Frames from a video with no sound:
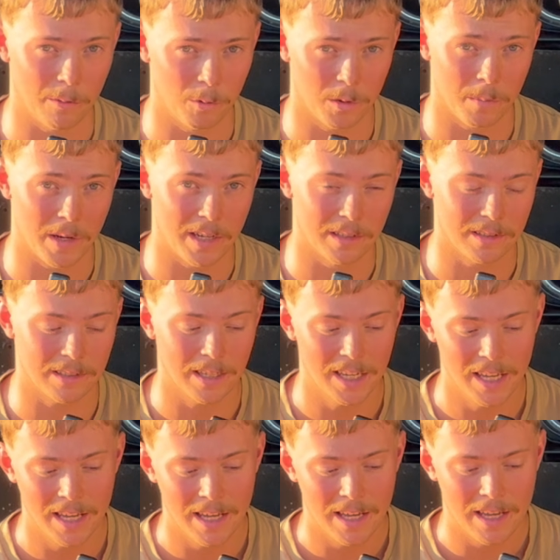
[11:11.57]
with Muzz,
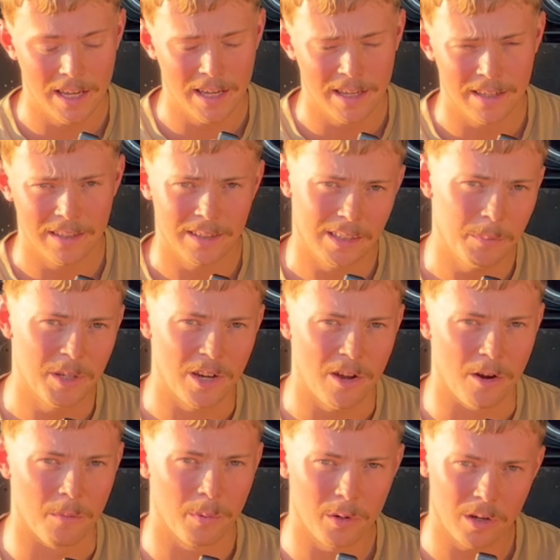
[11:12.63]
let me know.
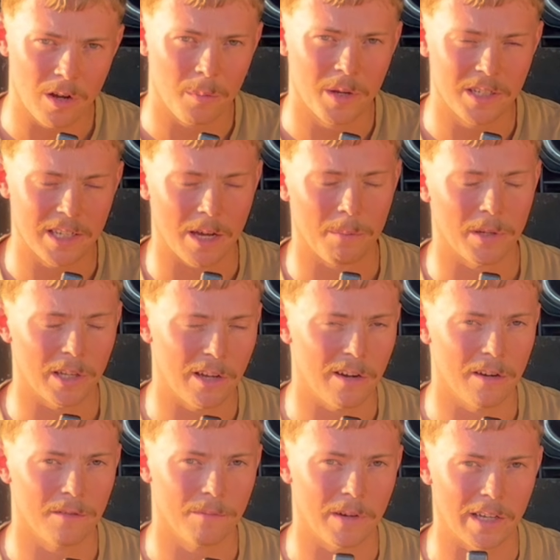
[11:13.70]
Put a comment down
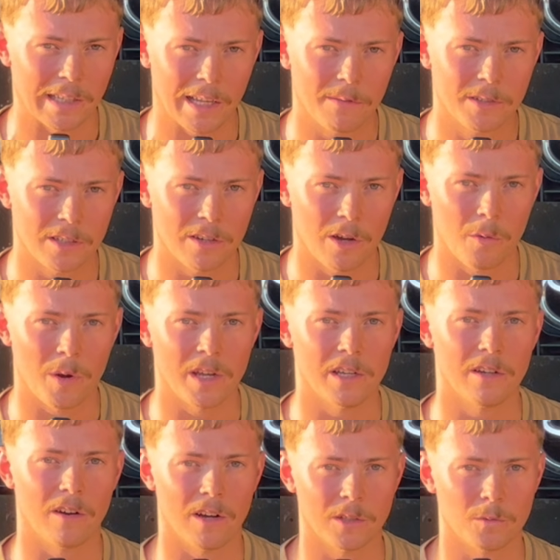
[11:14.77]
below. I'd love to know where you
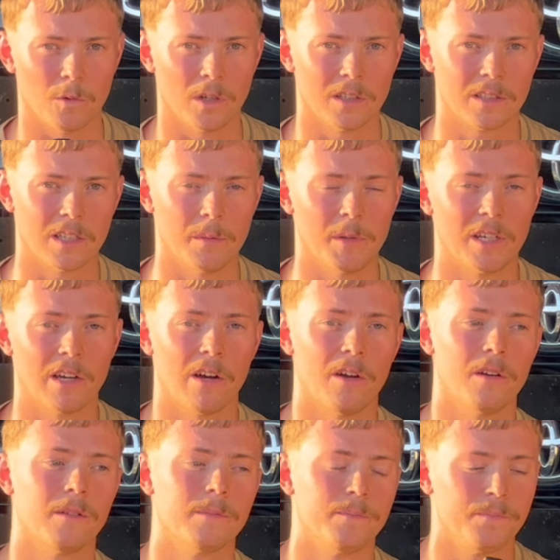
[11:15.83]
guys want to see me go.
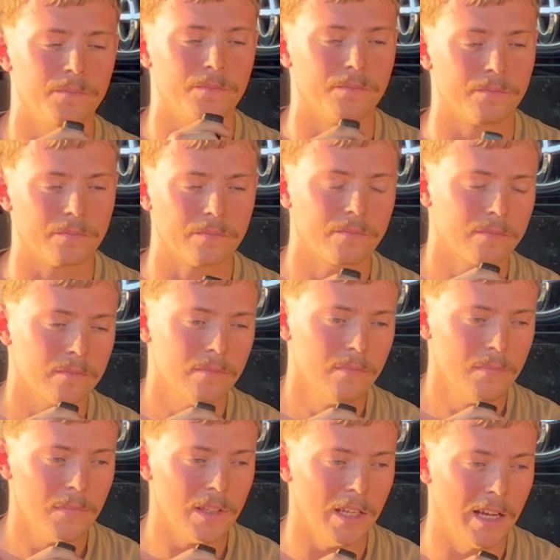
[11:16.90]

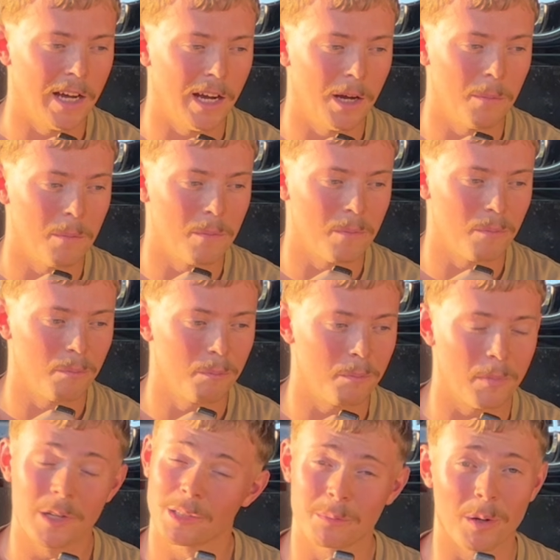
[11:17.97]

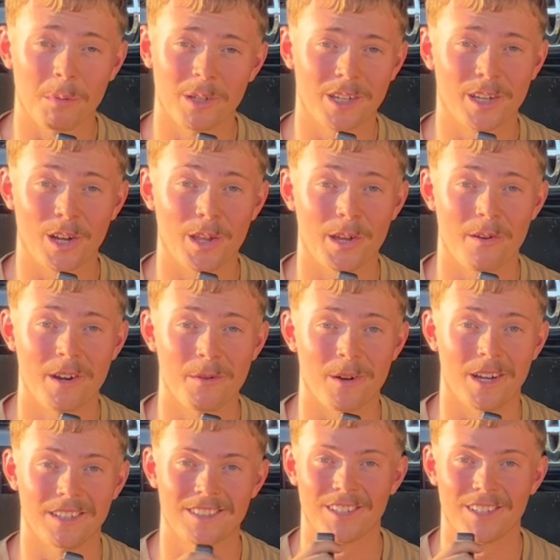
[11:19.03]
Because I'm probably going to go there anyway.